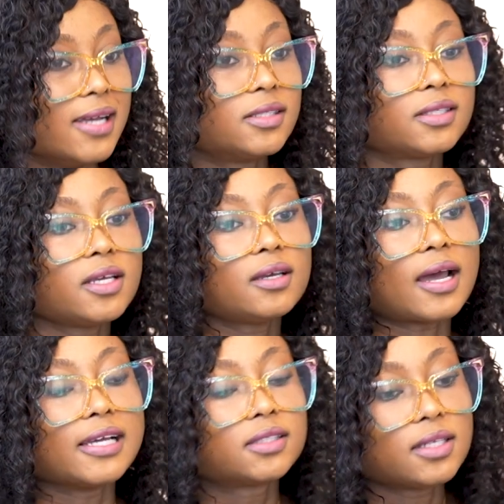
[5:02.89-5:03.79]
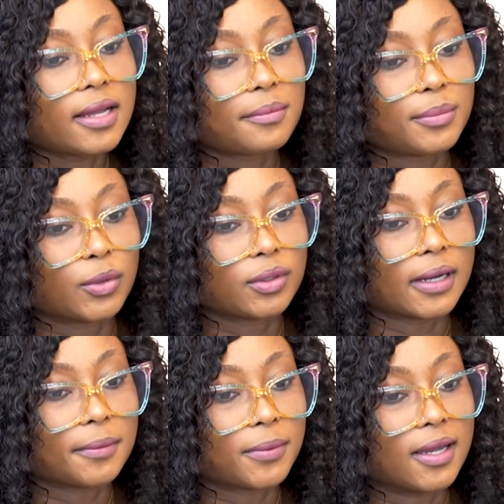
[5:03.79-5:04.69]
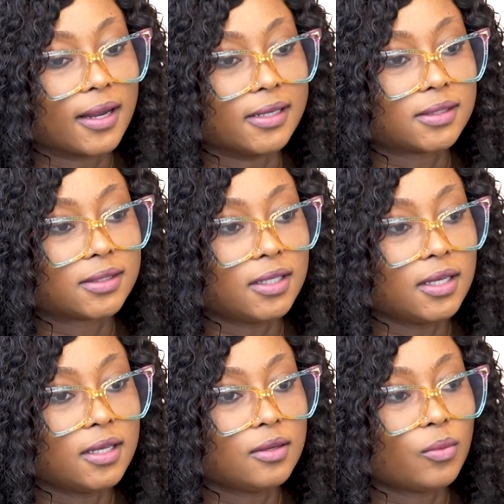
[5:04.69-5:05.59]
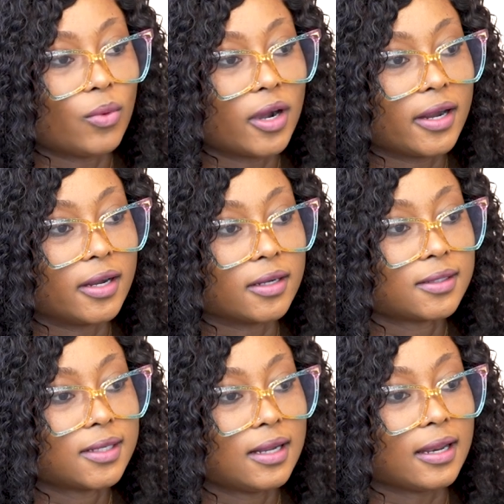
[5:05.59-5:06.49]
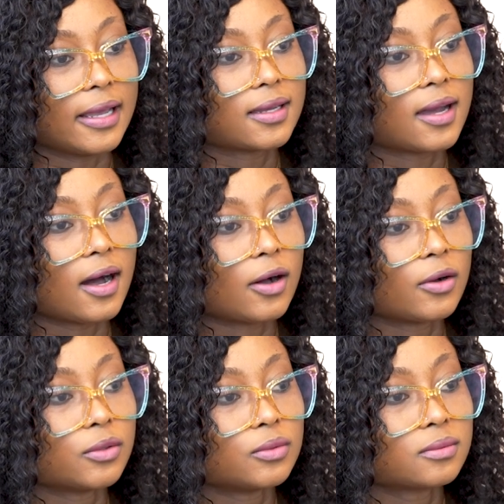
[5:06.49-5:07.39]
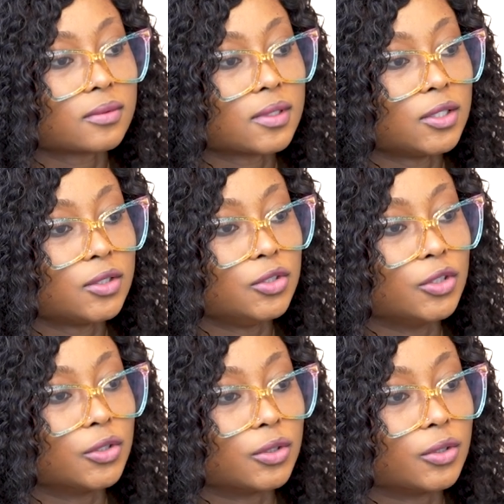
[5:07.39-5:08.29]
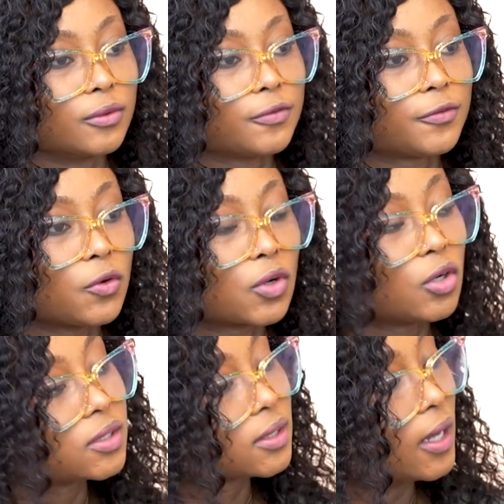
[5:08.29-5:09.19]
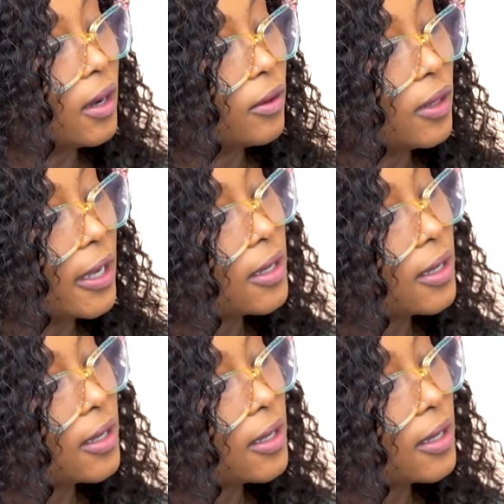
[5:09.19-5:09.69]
I see the build up, and I see where, like, how your focus now,